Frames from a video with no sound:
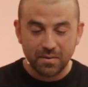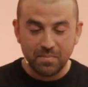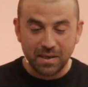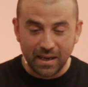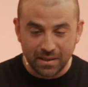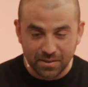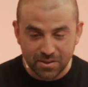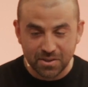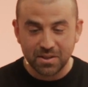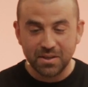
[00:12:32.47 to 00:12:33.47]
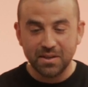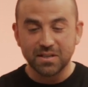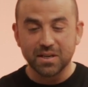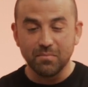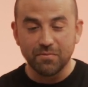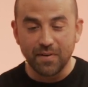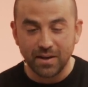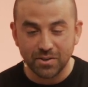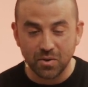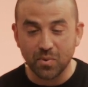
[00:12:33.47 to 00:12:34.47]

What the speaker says: begins to come find you.